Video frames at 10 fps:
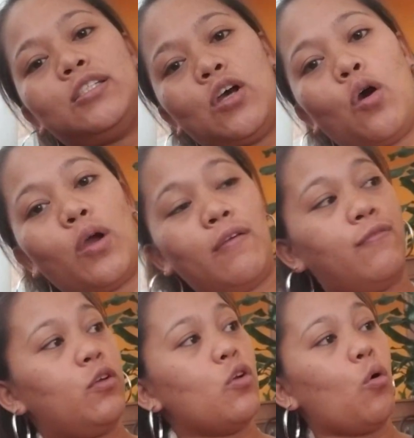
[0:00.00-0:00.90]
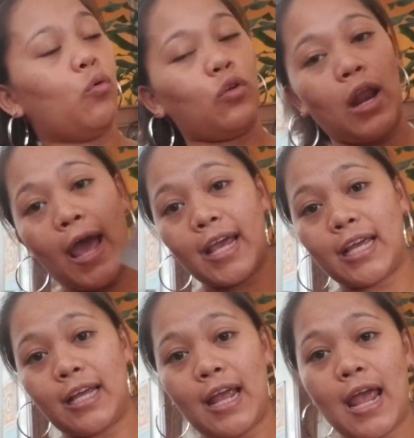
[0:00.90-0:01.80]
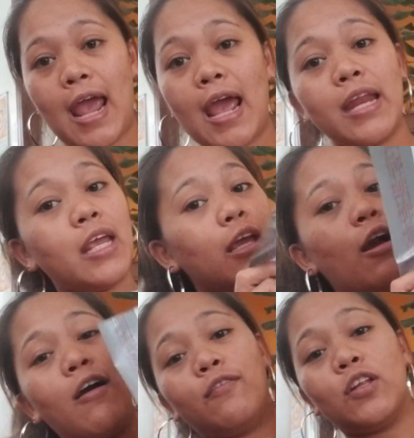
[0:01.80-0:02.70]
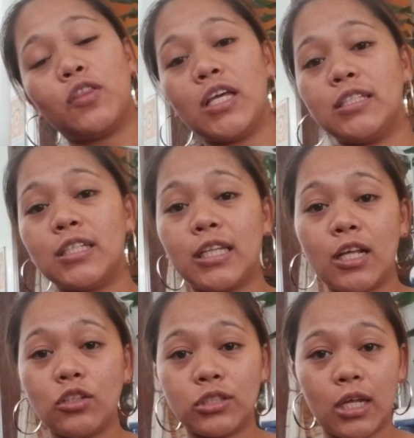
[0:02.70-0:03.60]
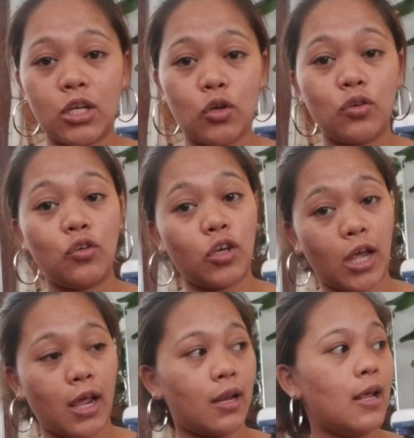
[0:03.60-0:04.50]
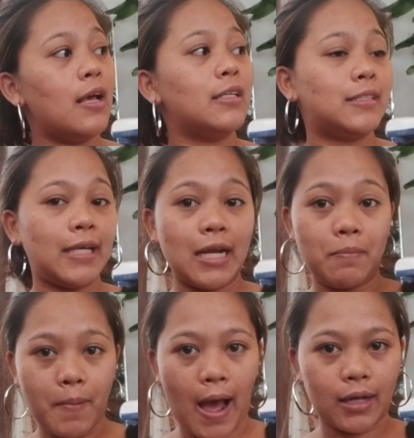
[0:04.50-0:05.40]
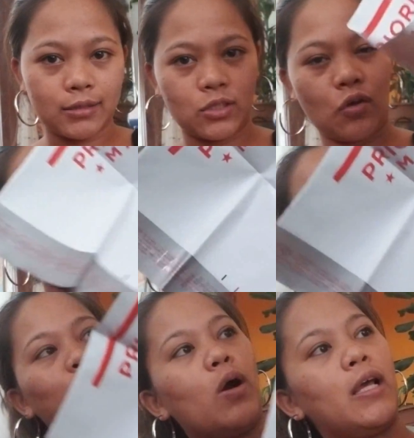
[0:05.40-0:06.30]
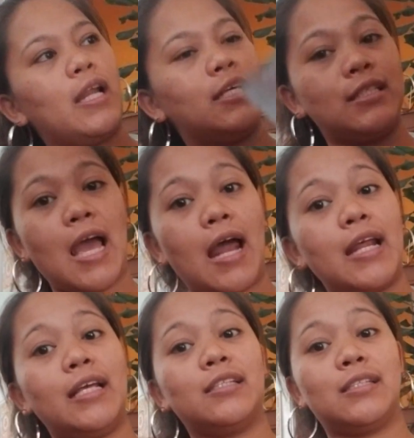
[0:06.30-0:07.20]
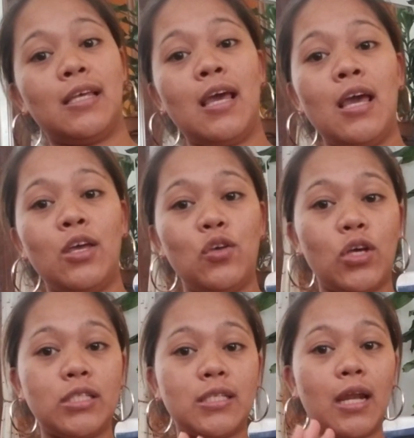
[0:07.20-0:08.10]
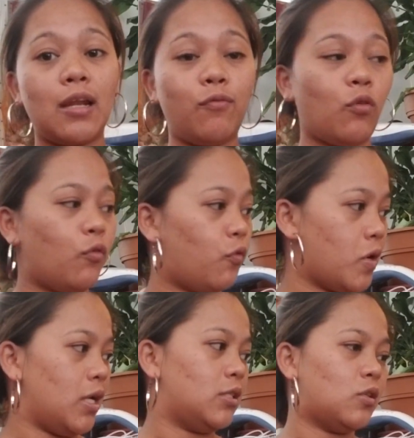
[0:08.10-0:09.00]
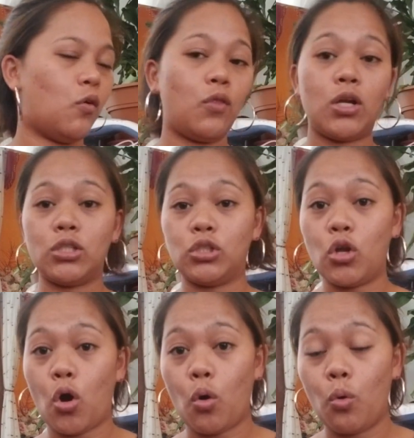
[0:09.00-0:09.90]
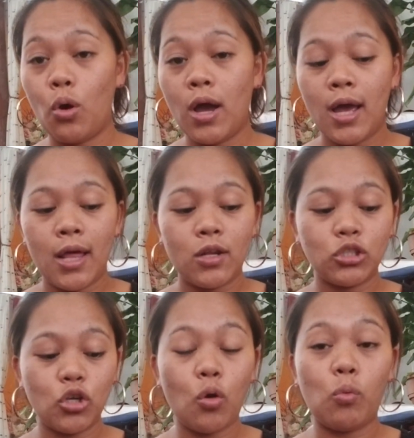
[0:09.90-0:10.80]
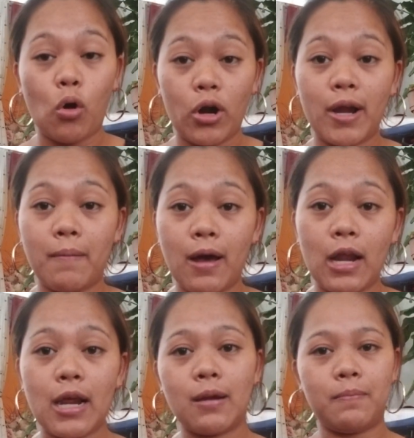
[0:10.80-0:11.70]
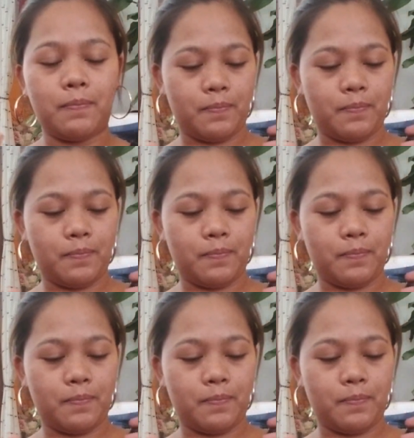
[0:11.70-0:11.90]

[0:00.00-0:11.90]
So if you don't like any of the things that they'll send you, you can send it back. So that's why it is, and it's, you can send it for free, so there's no worry about it.